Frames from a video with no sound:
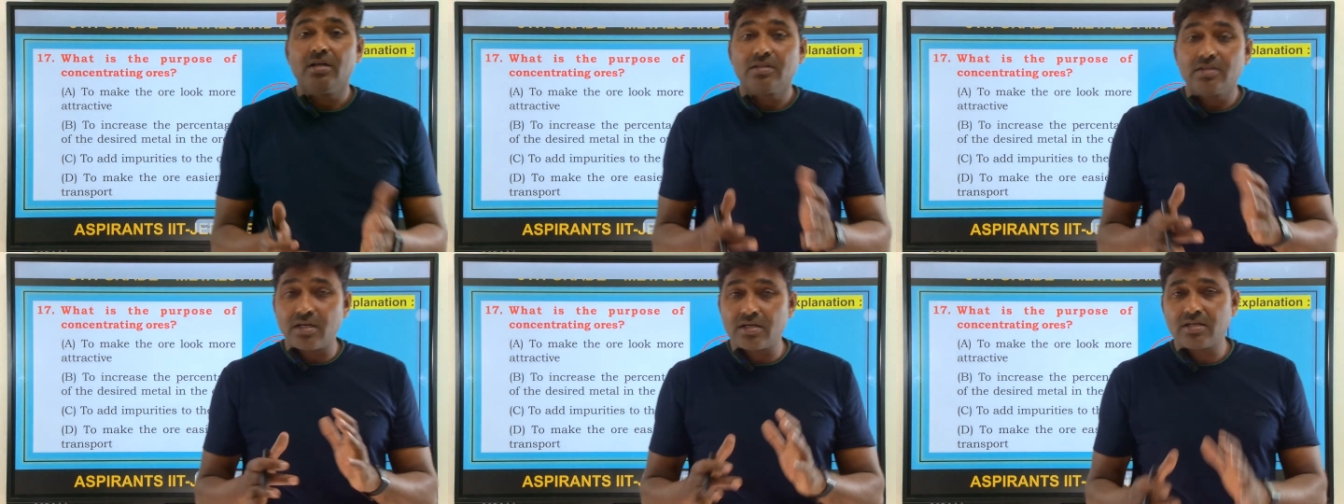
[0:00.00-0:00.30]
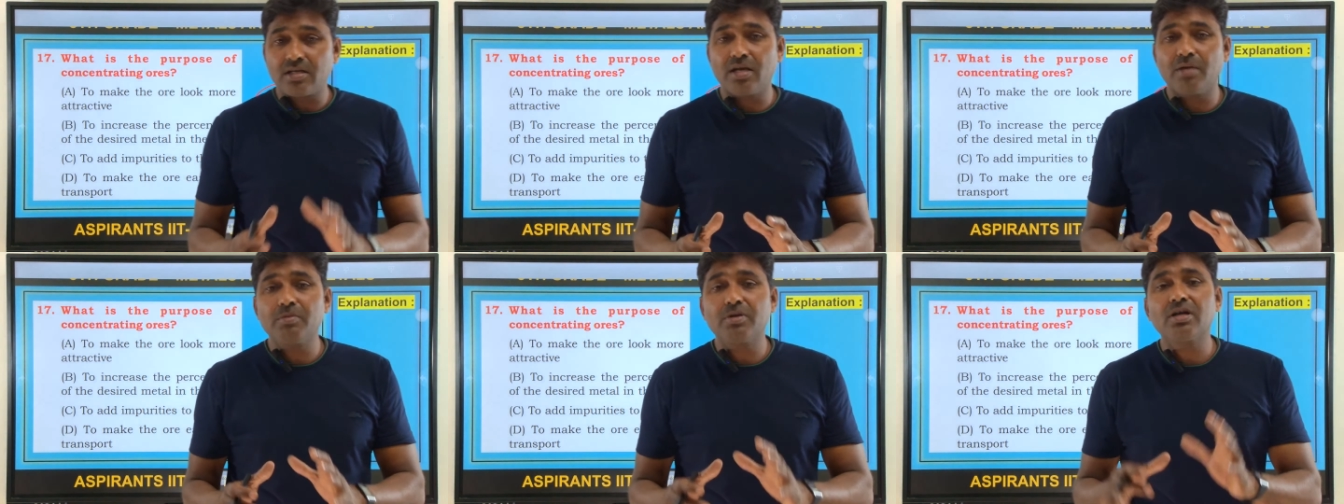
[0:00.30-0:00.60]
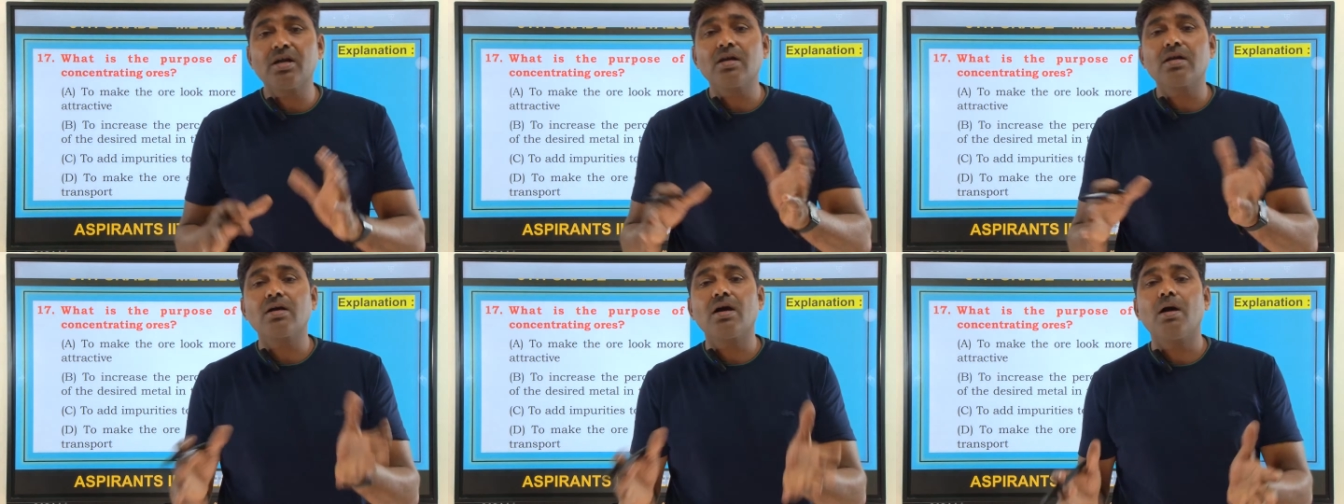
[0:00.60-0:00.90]
That
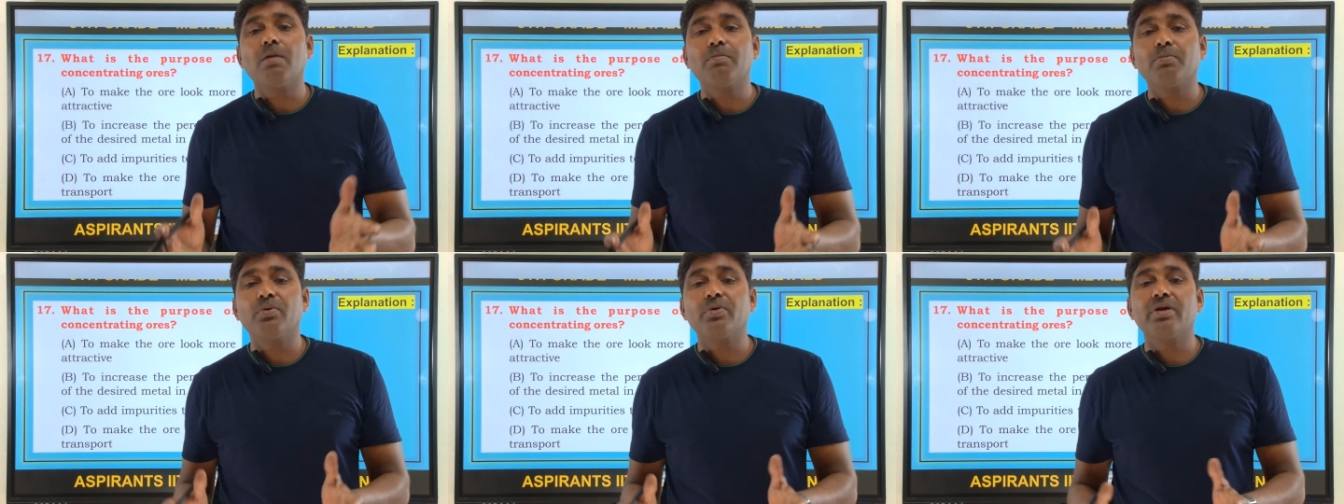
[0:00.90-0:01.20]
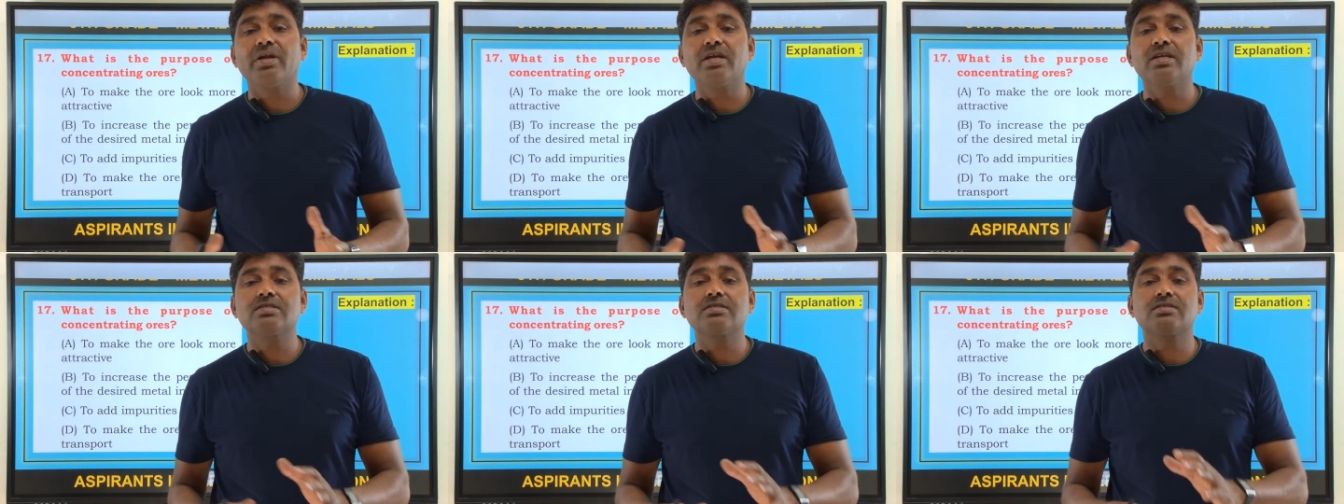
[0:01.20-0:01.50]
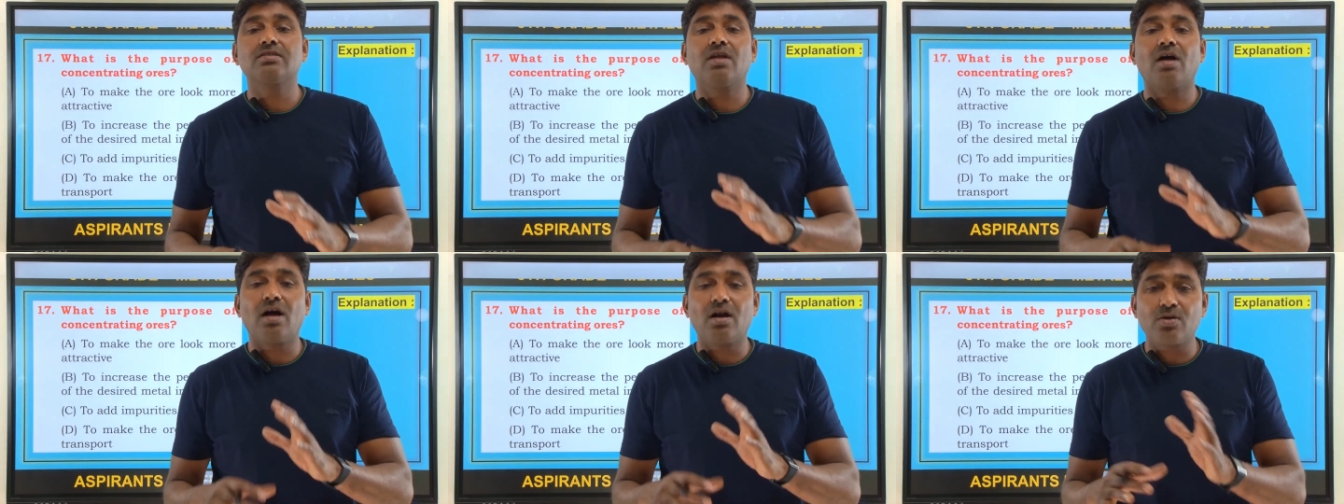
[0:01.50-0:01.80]
chemical compound is
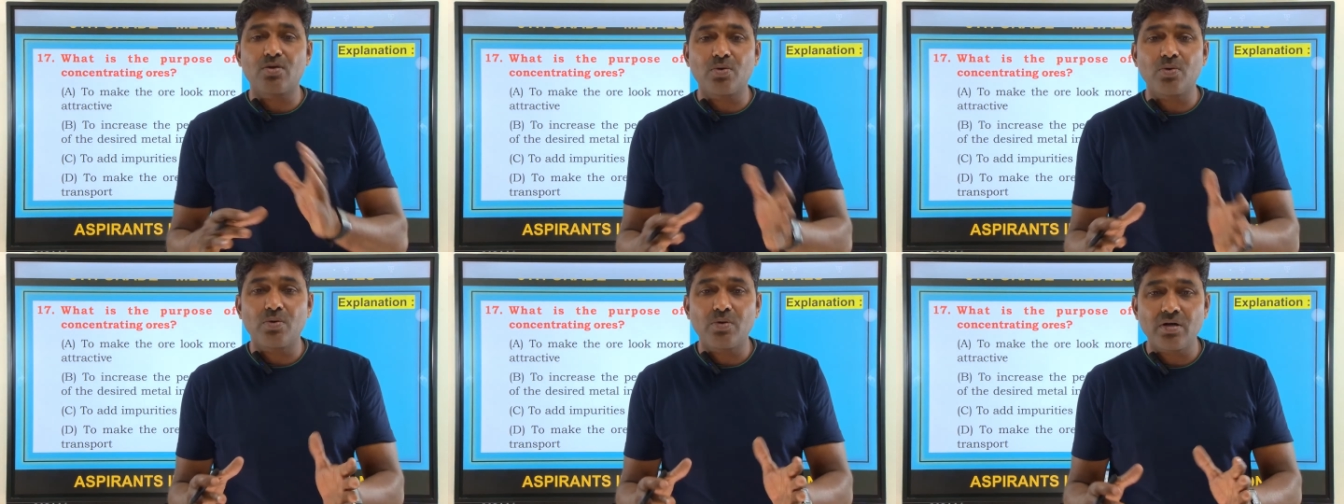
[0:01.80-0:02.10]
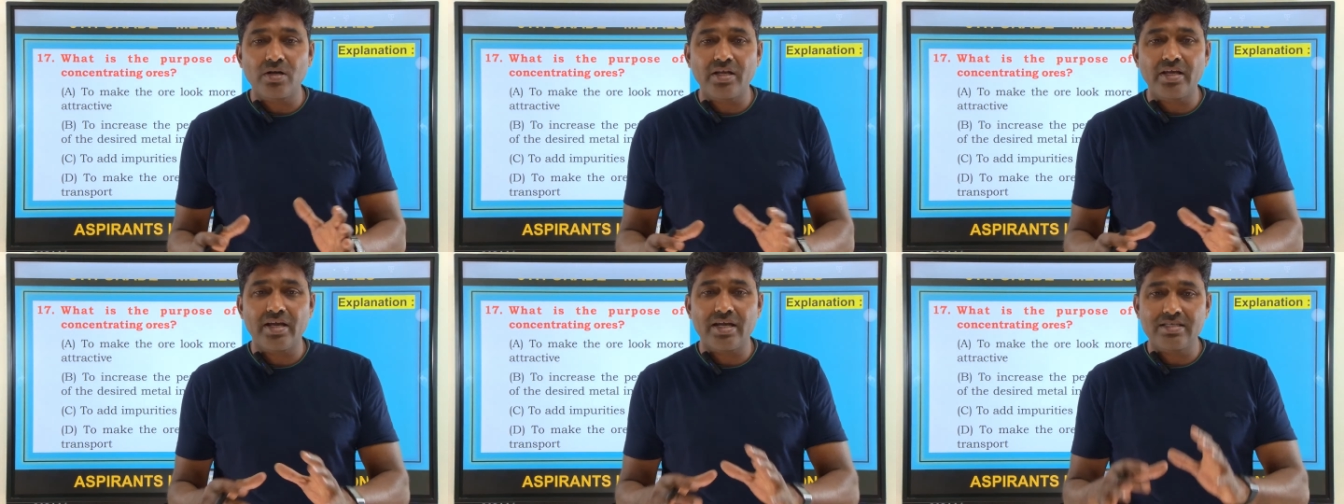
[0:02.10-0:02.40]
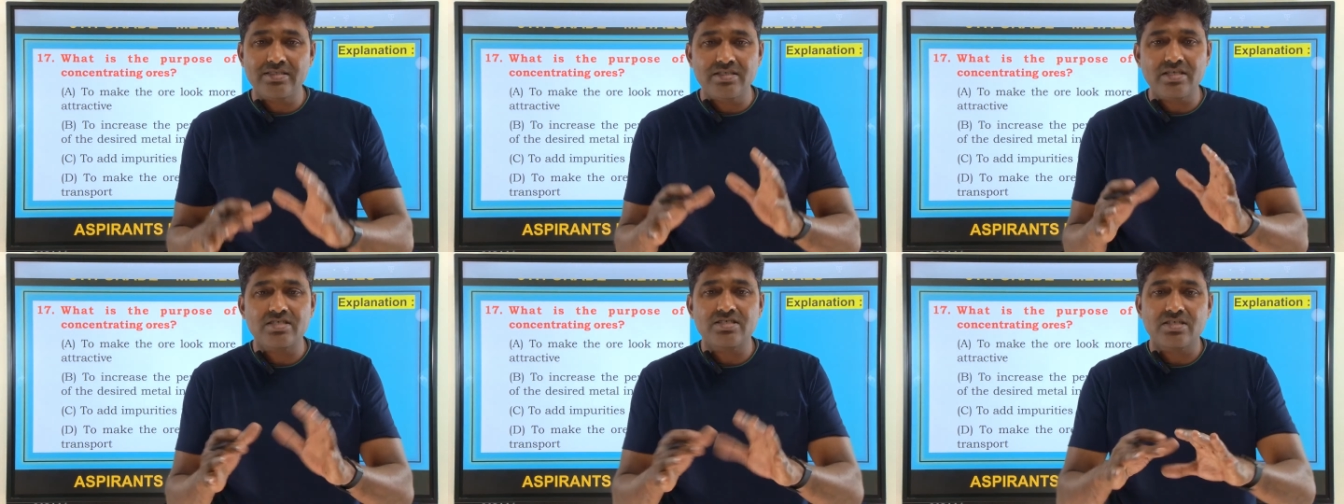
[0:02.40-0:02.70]
not only
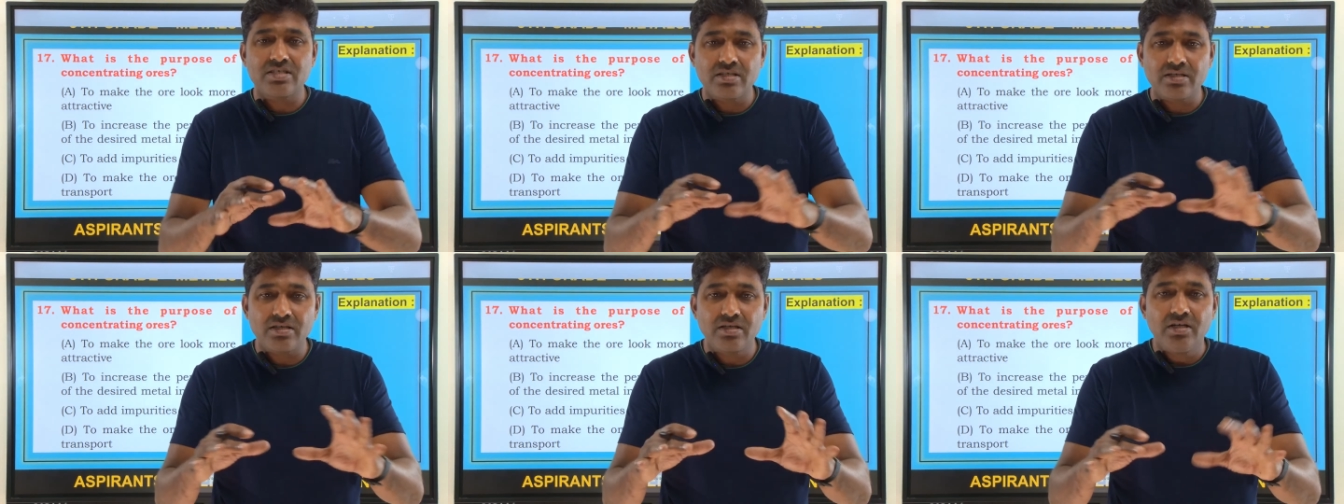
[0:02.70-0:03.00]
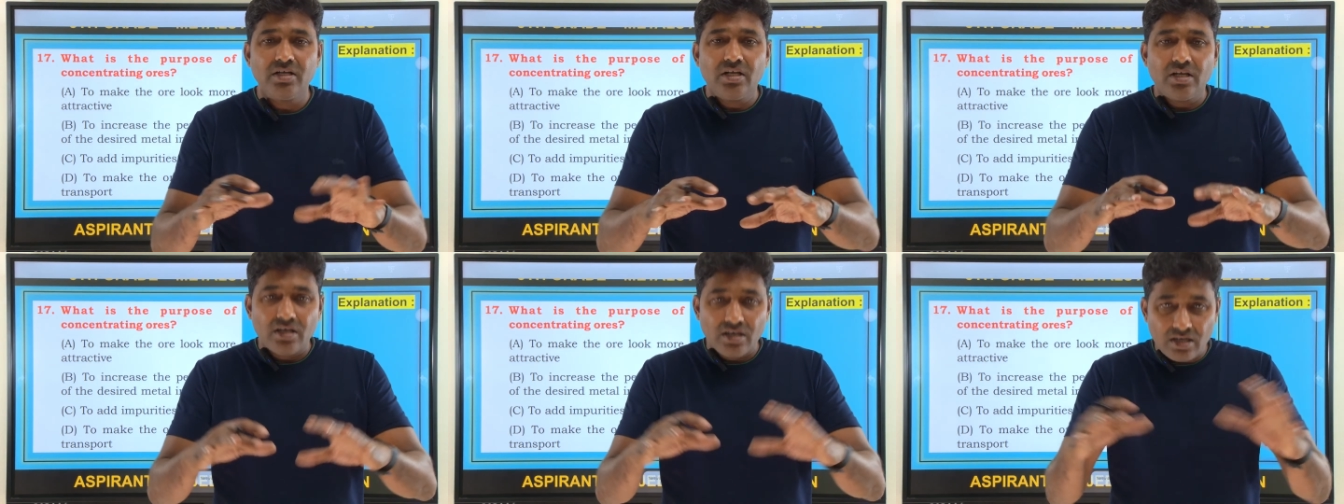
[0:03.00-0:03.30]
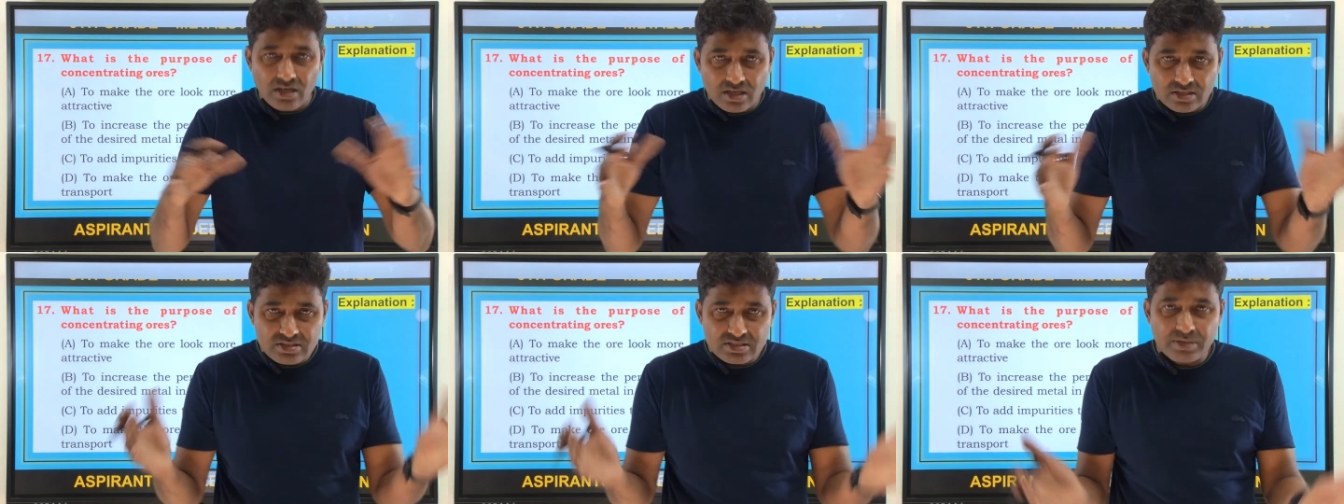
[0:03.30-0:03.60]
existing
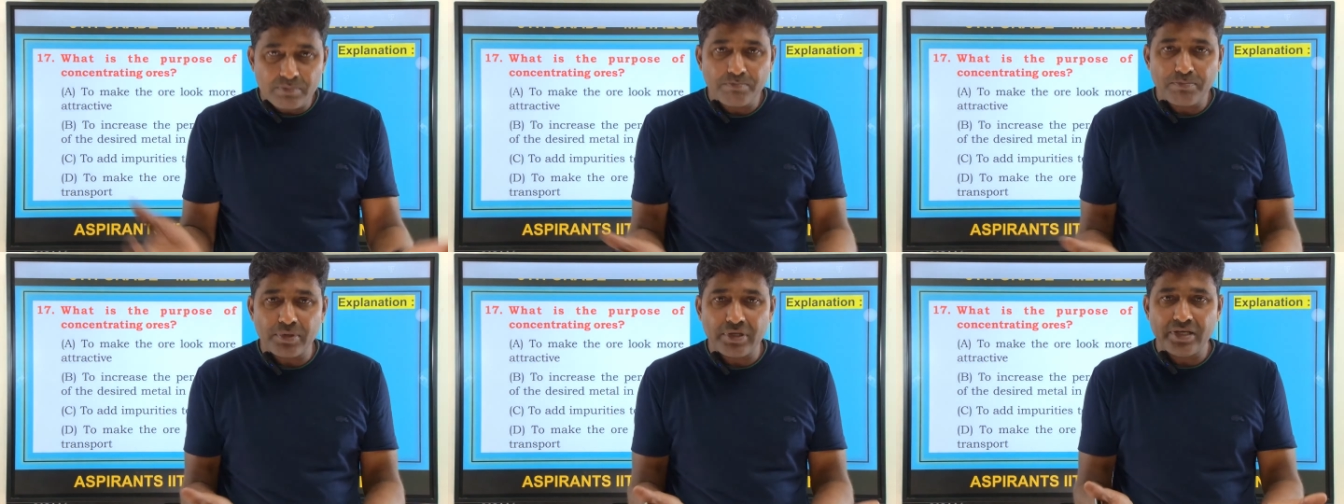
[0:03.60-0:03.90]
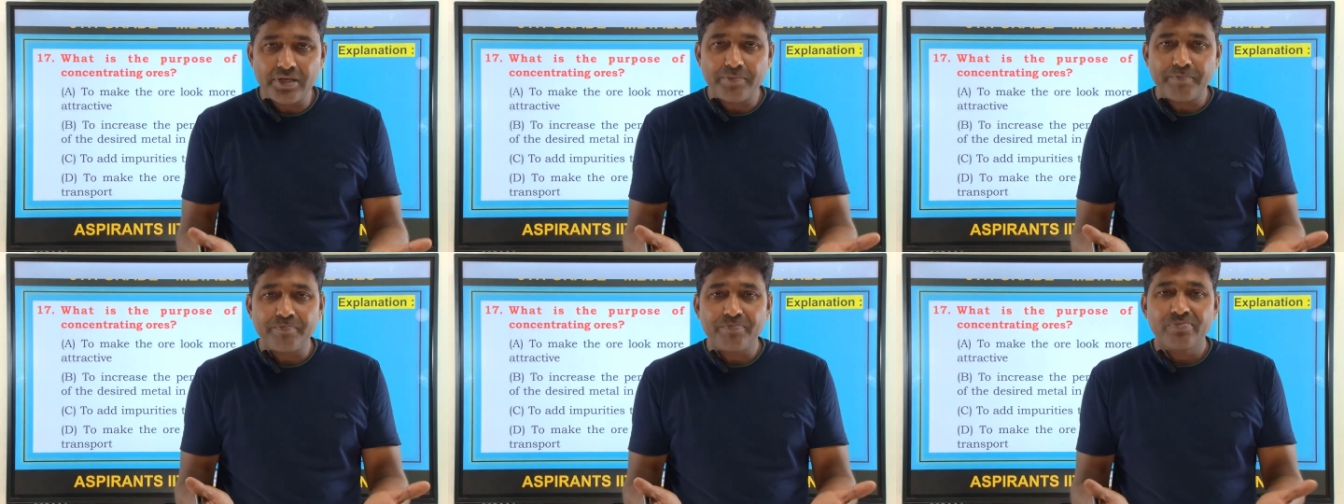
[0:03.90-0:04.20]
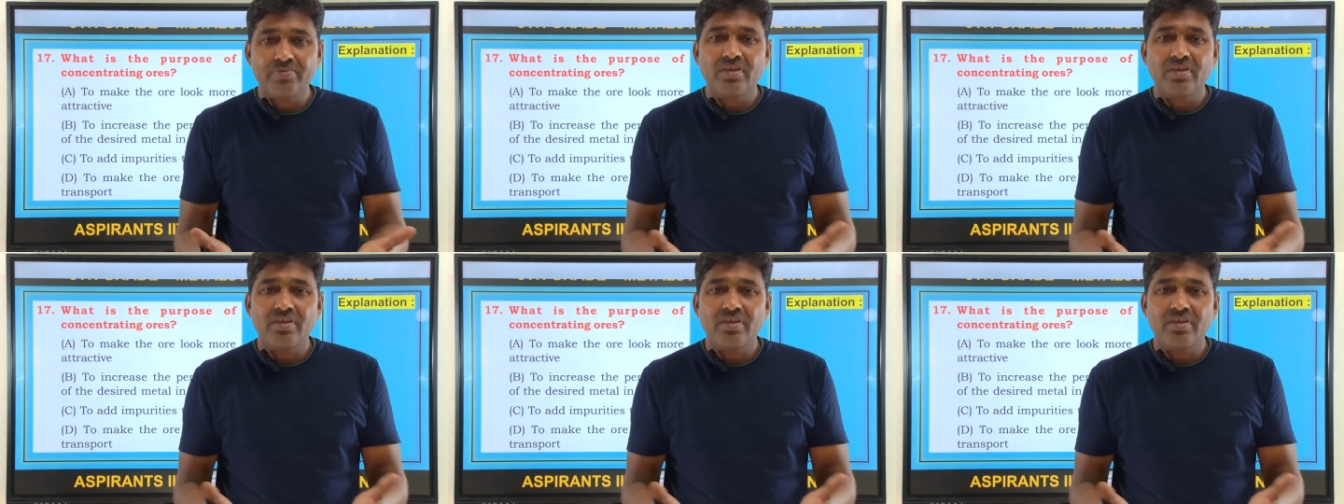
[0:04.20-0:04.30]
simply,